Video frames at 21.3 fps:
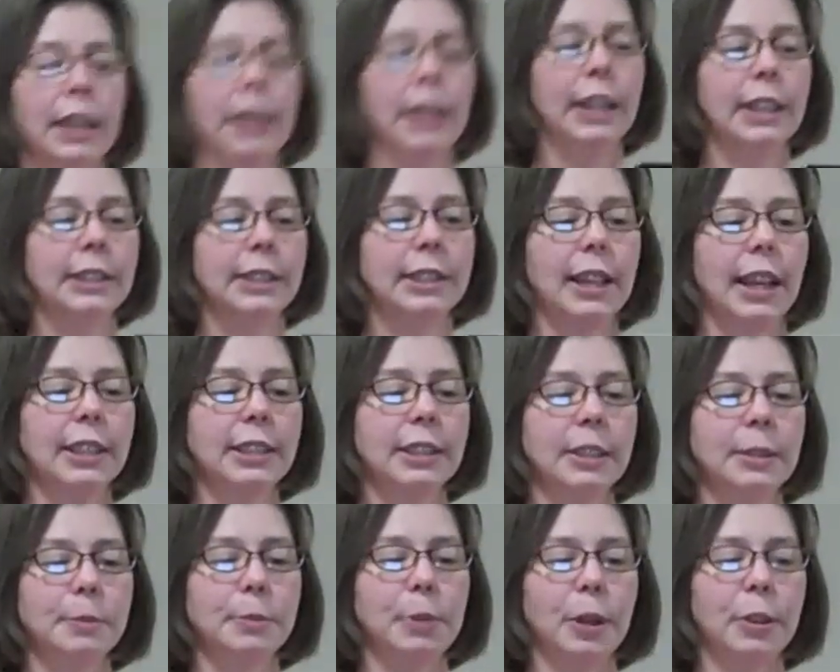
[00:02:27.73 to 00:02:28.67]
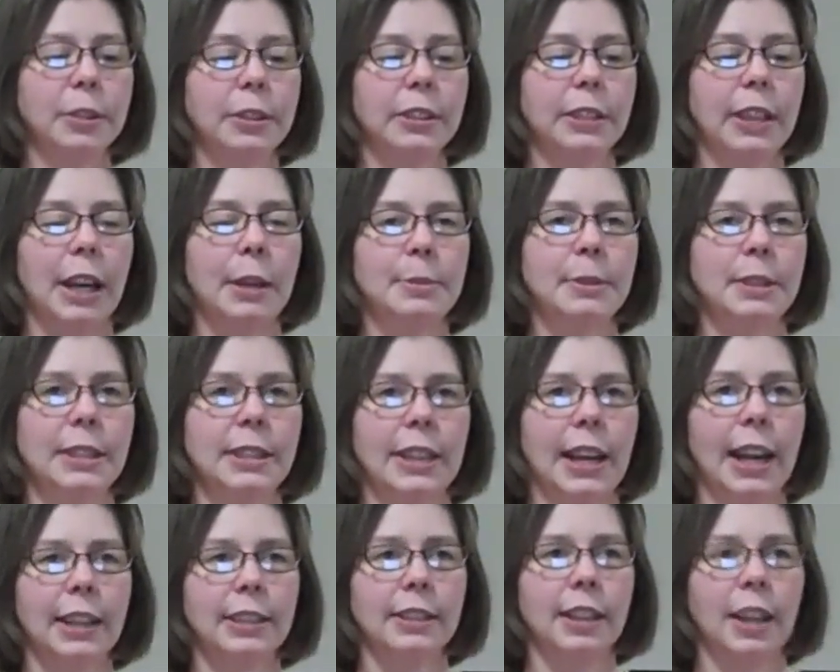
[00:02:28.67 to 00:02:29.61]
is custom post types and
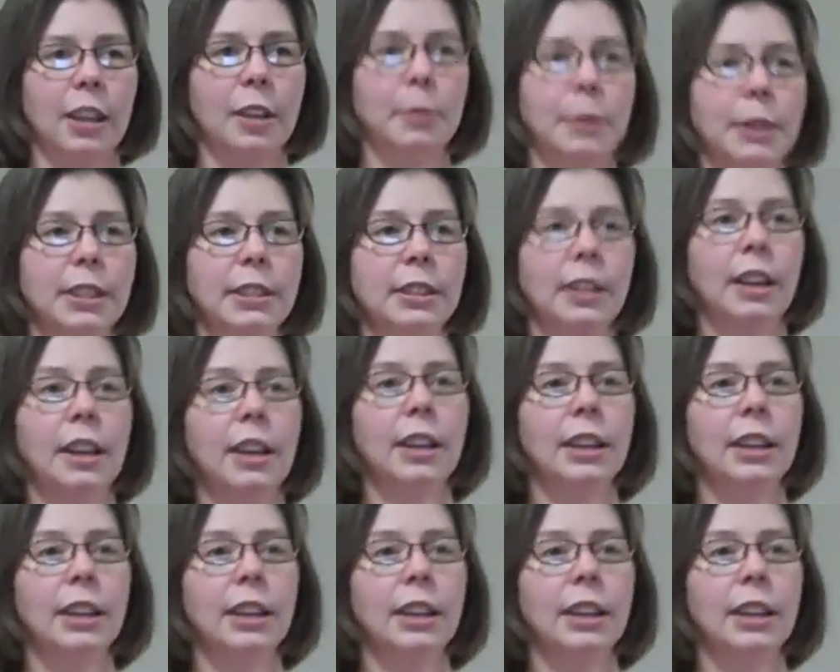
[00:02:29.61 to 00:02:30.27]
taxonomies.